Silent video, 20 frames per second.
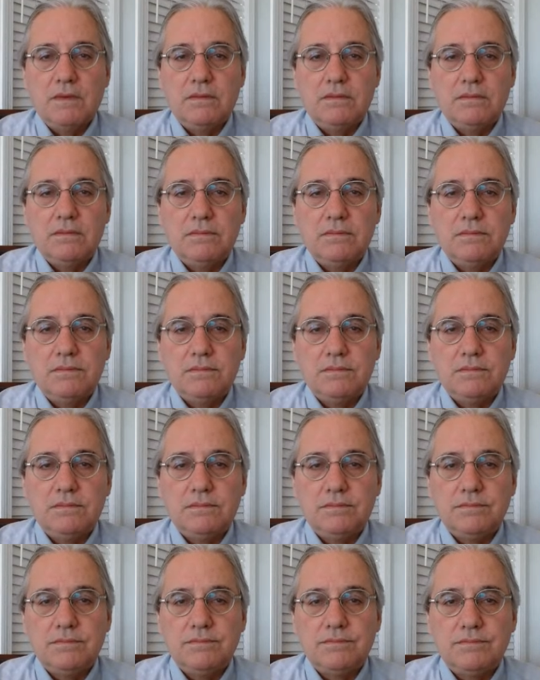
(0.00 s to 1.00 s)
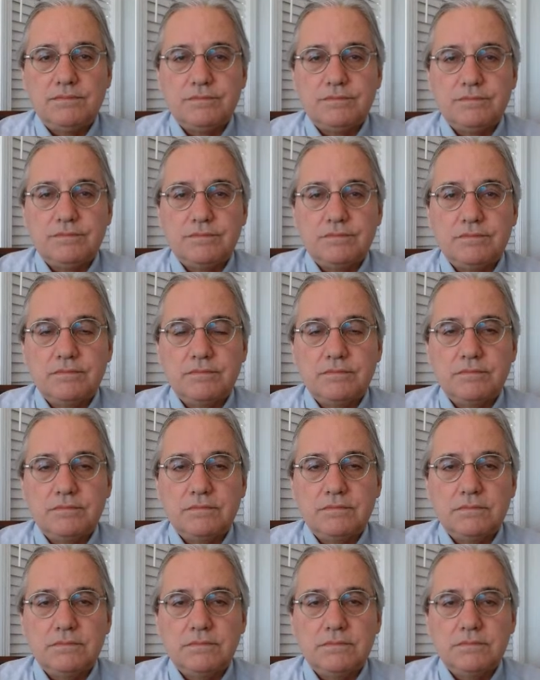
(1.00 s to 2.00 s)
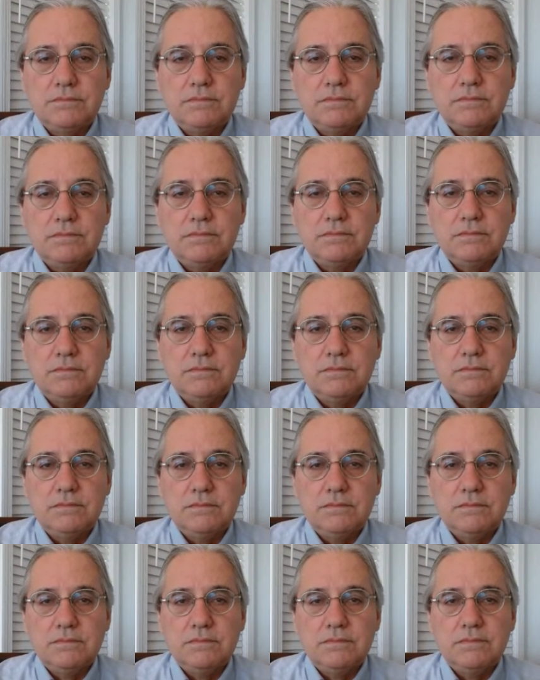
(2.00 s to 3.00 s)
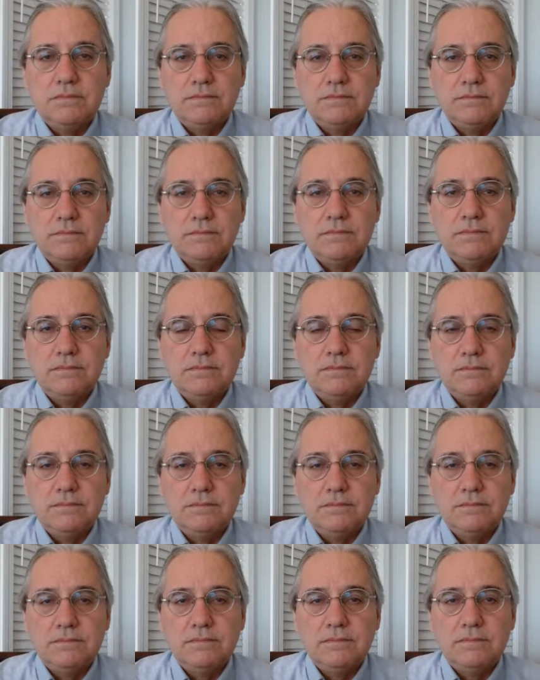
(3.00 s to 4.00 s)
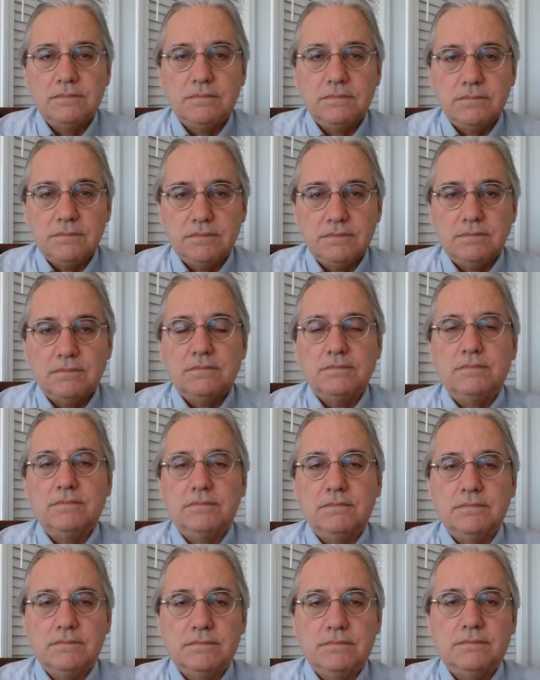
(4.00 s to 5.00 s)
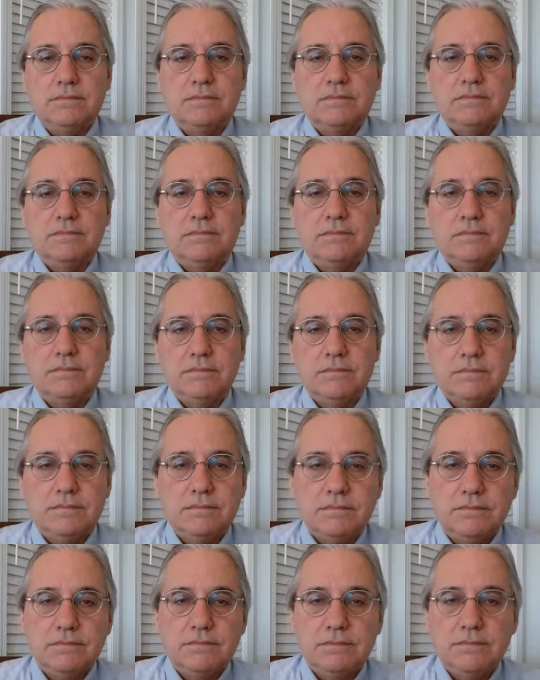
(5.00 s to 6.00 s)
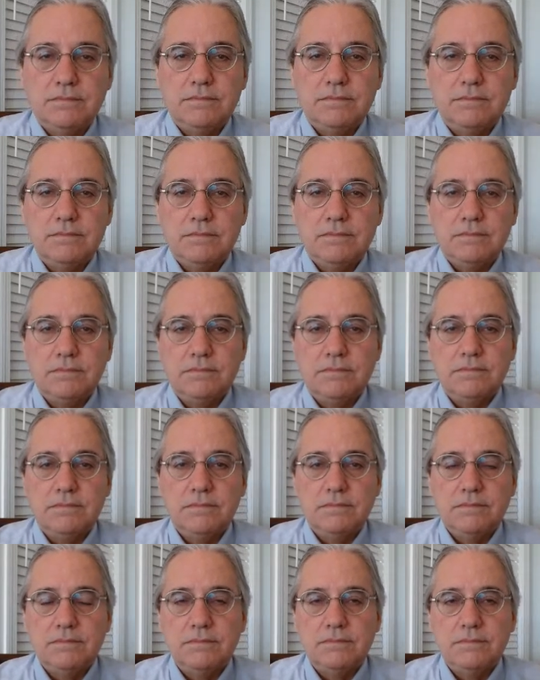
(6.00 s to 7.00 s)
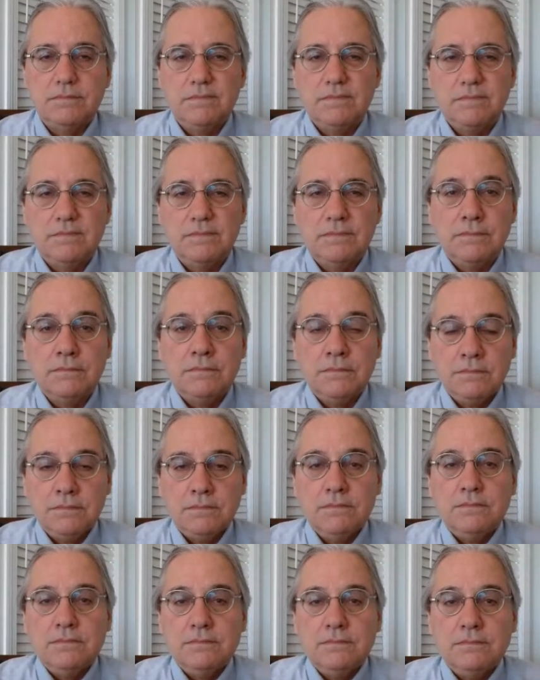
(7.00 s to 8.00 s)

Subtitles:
[no speech]